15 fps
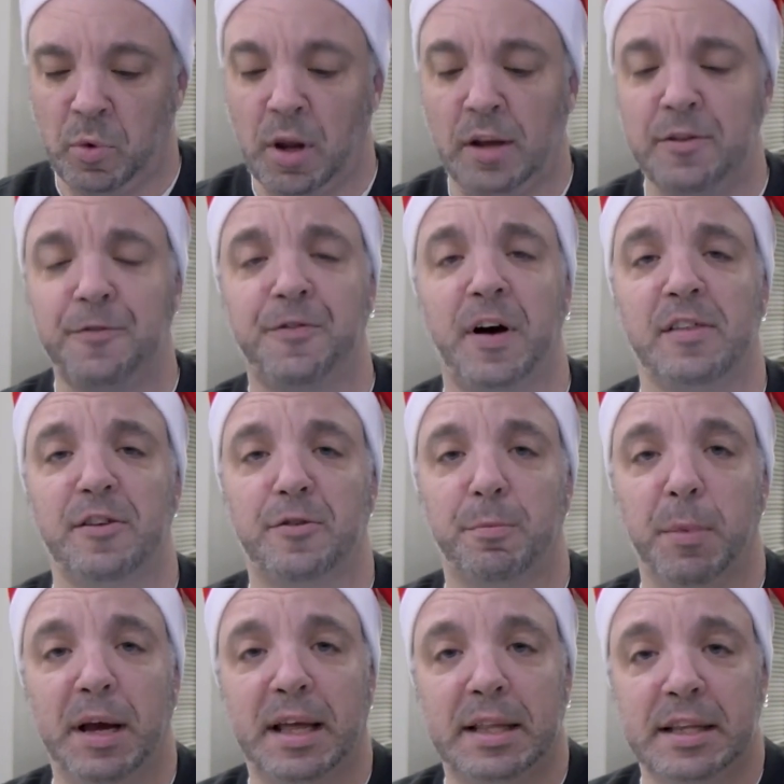I did find this
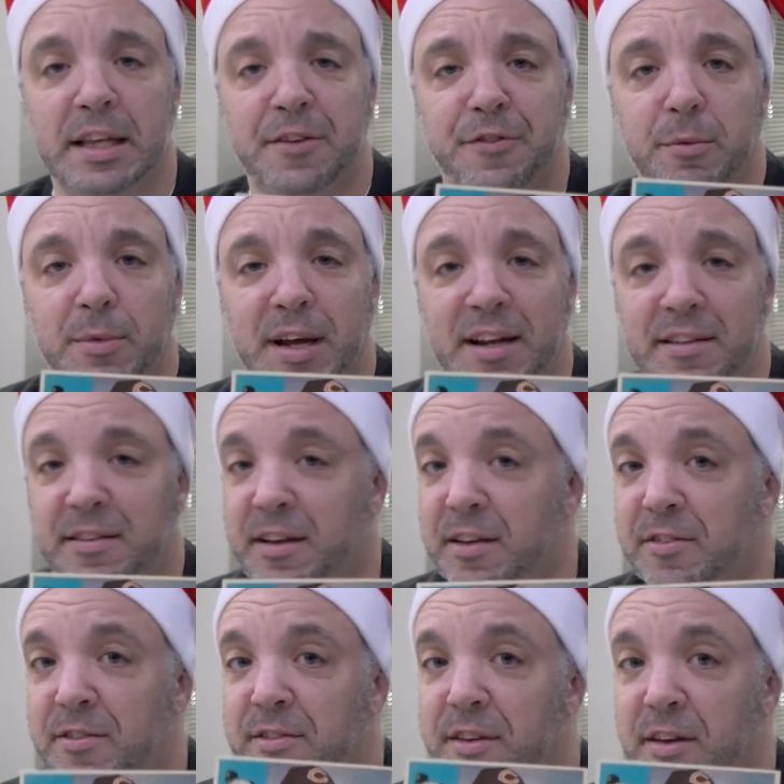Mike Lee from
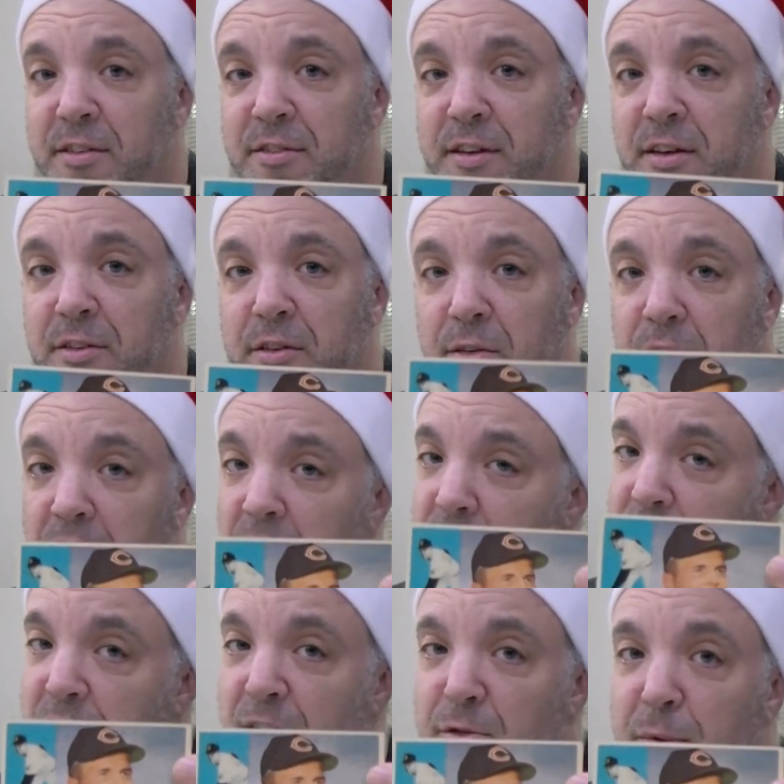1960, so again,
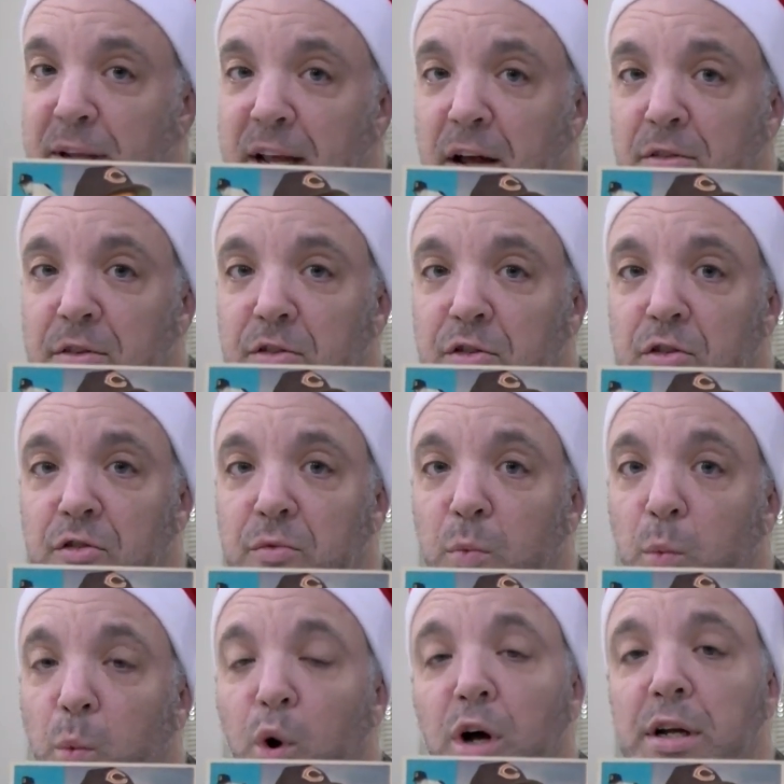it takes me down to just
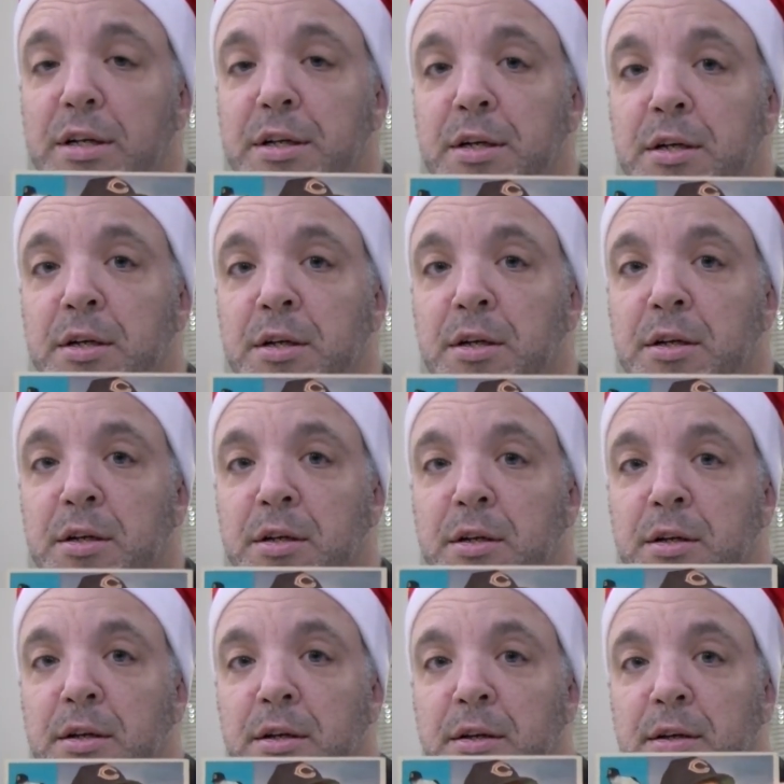1
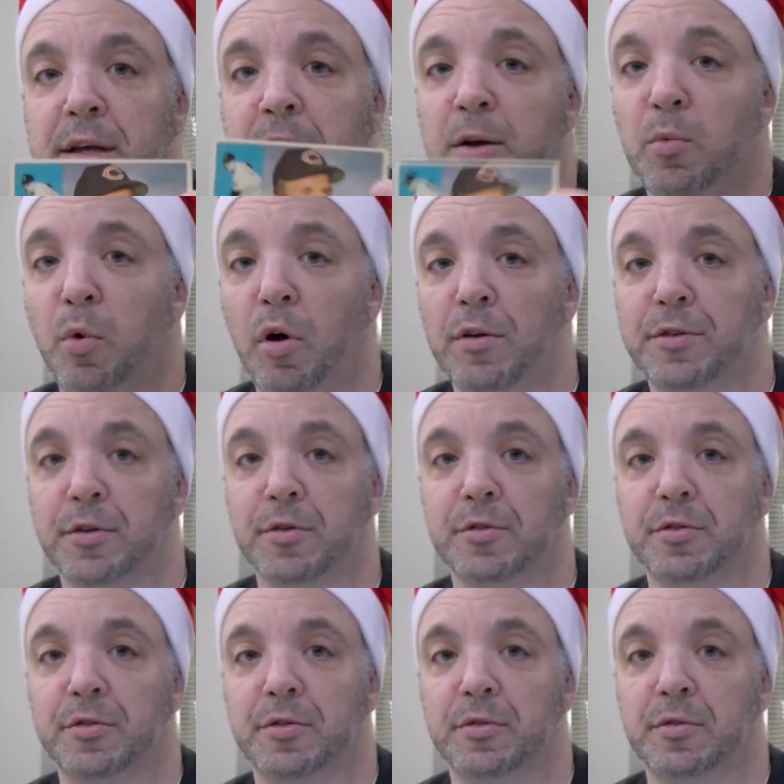Ken
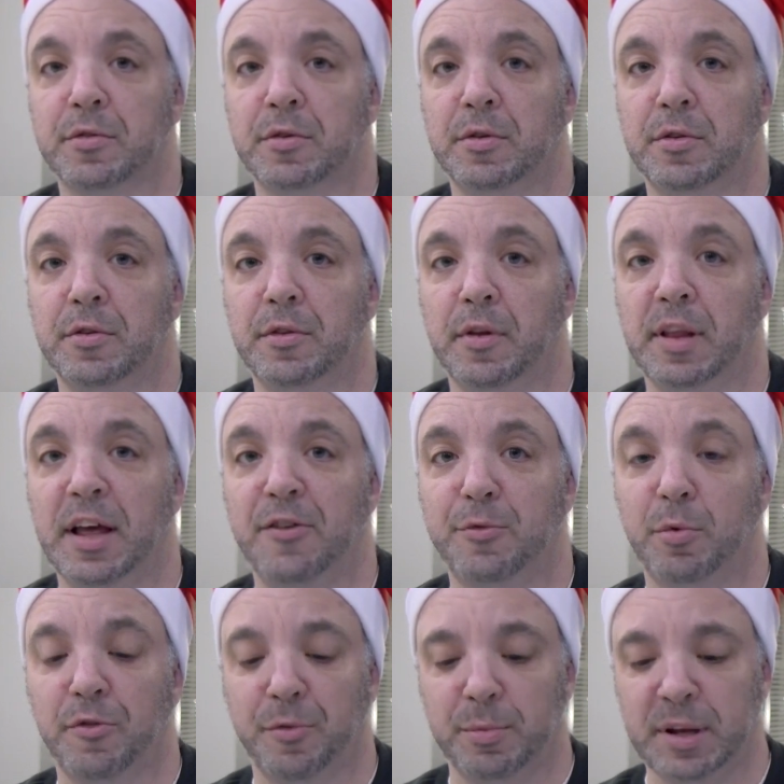Walters, the last
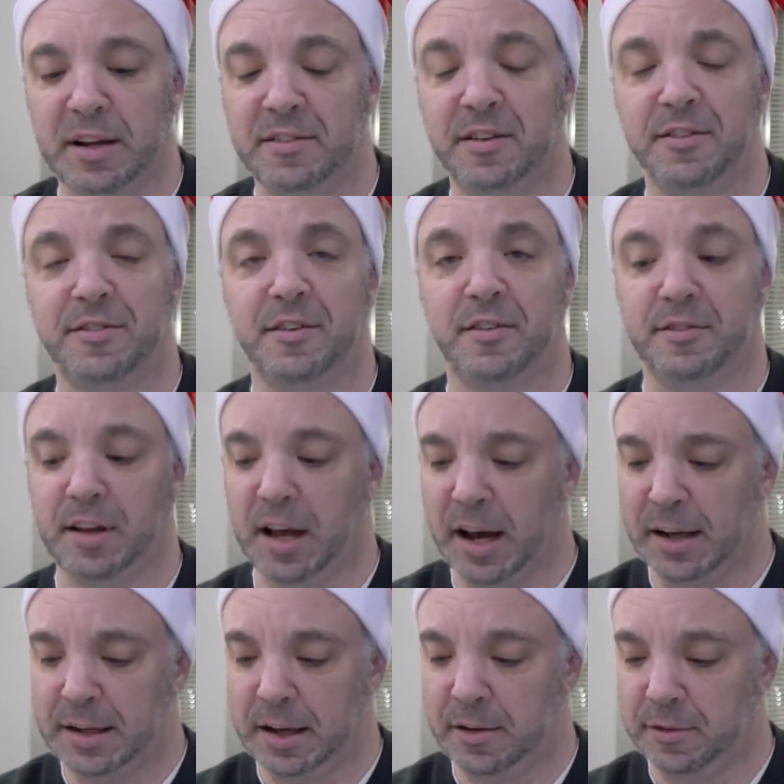one from 1960
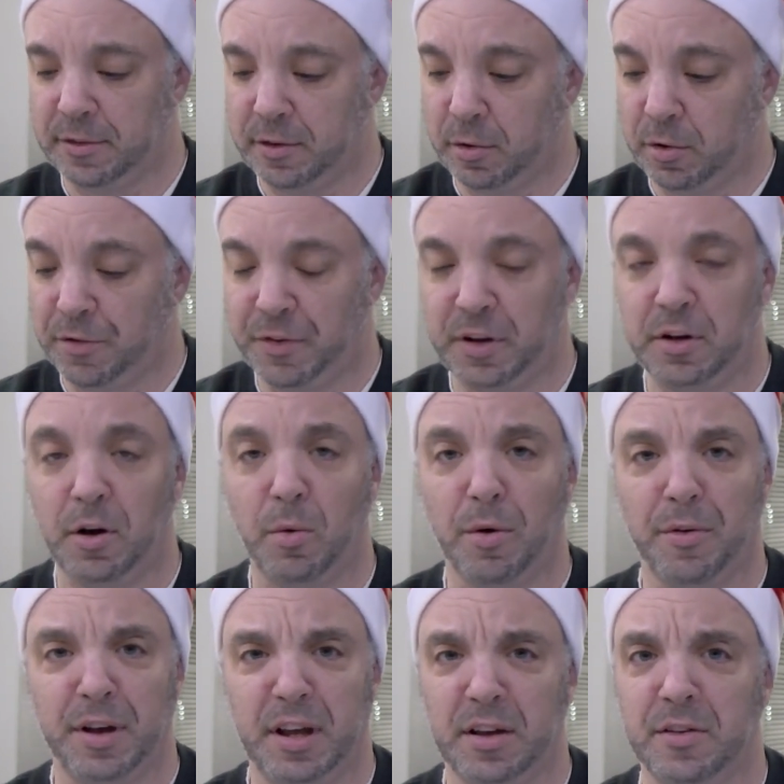I need, so if you know
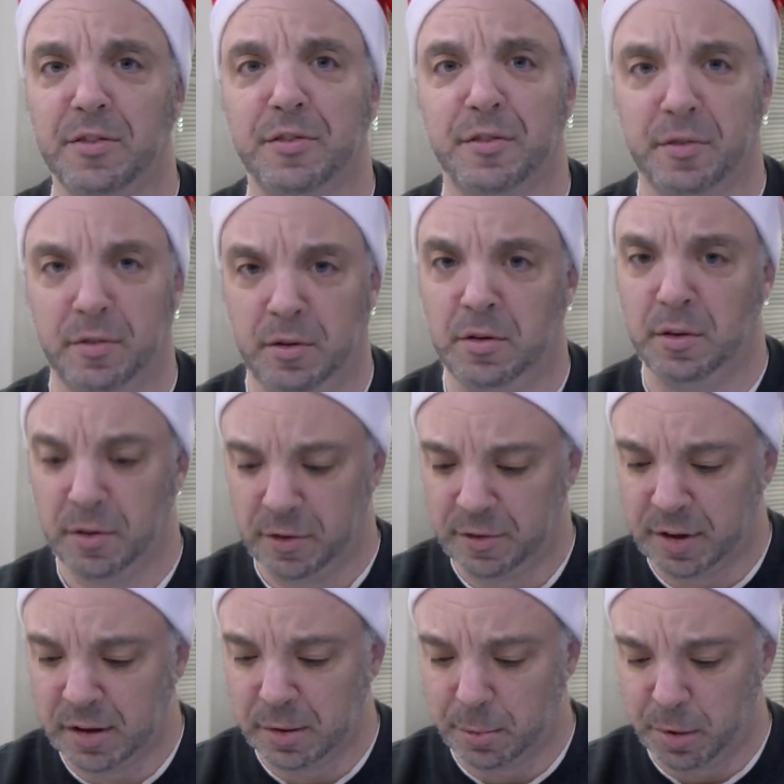where he is,
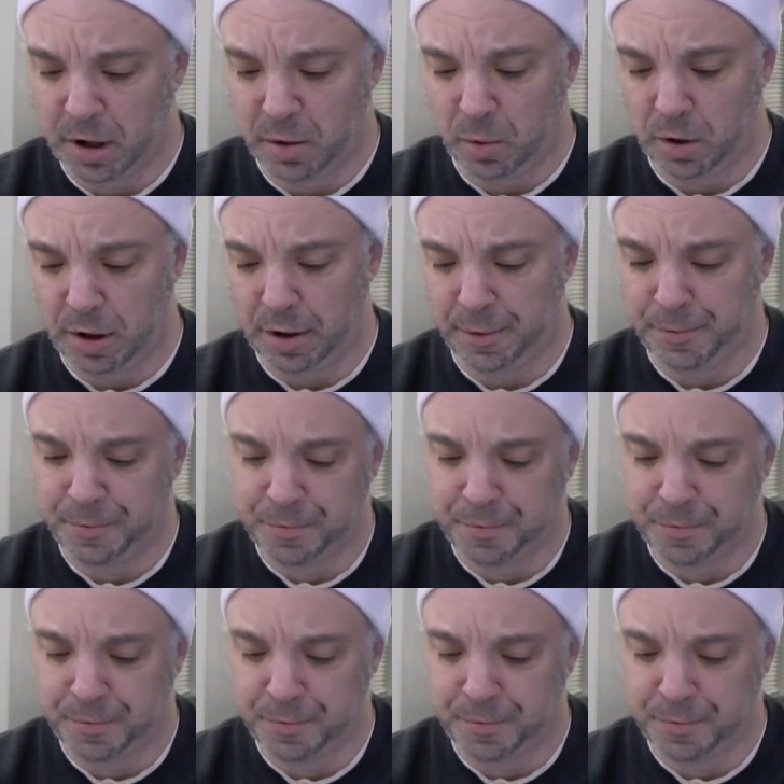send him my way.